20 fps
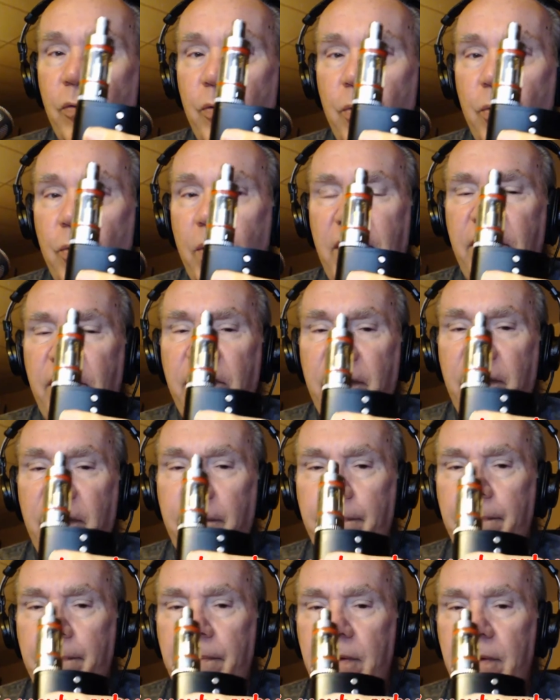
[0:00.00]
It won't do
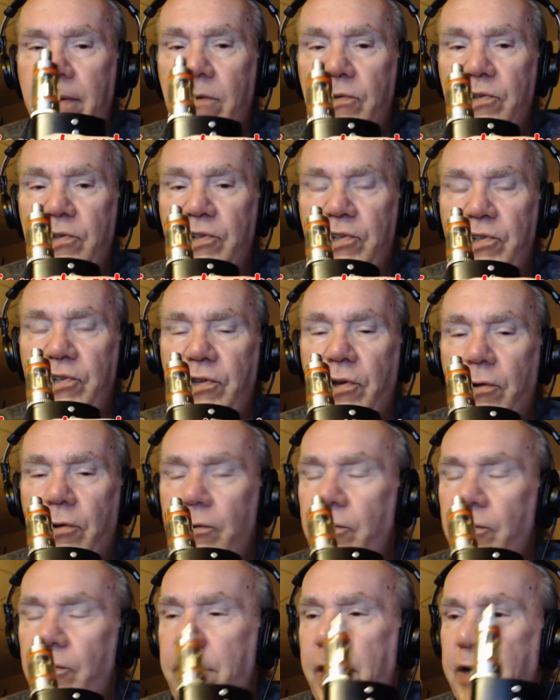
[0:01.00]
anything. It'll just sit
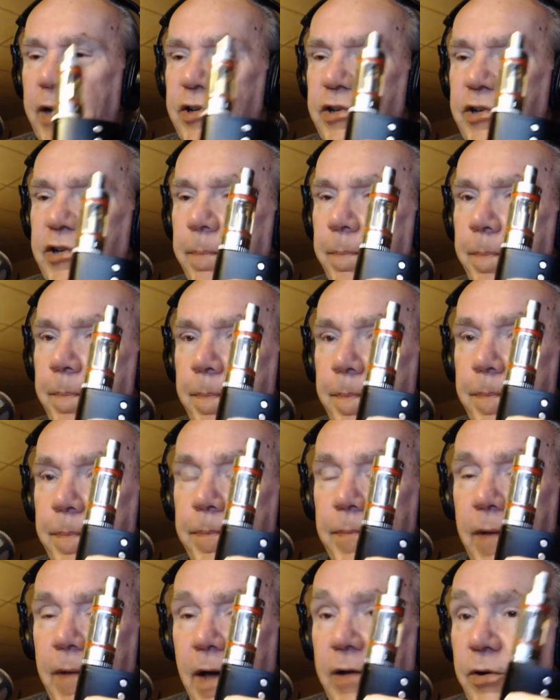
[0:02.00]
there and look at you.
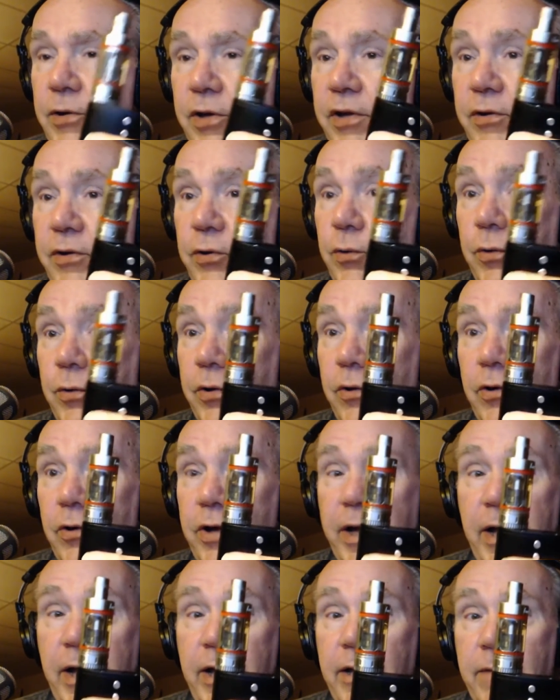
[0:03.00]
And then you
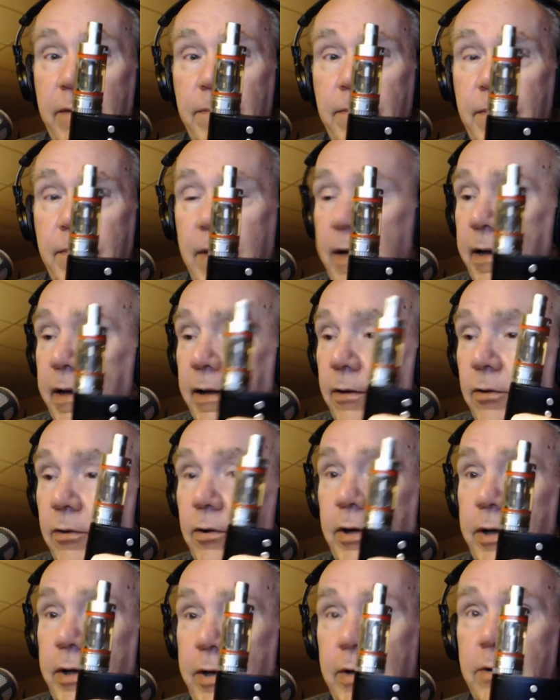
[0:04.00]
can look at it. And
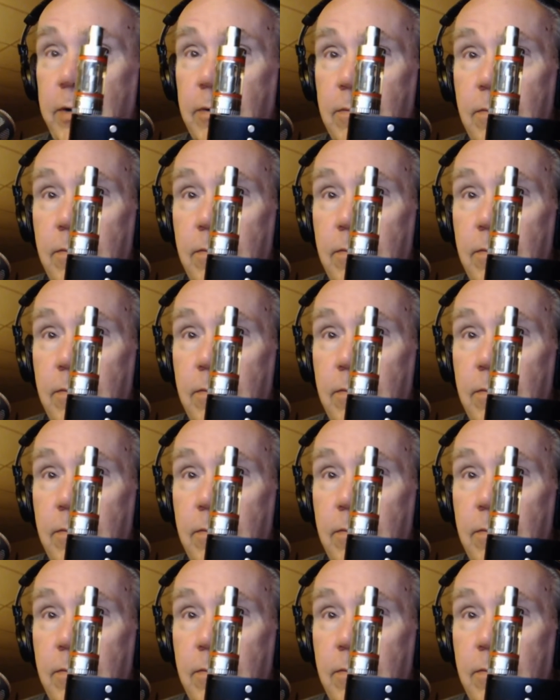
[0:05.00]
it'll look at